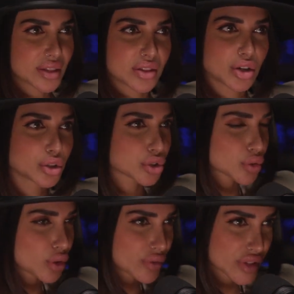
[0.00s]
The
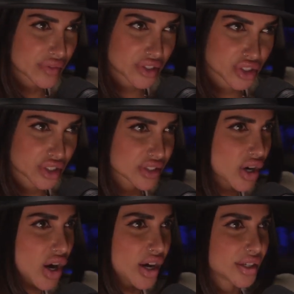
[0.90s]
control over the vision is
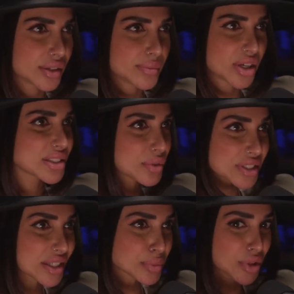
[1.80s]
gone because they were
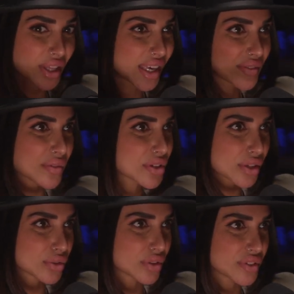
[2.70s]
desperate. They gave
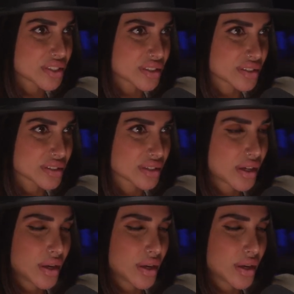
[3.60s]
everything to the VCs.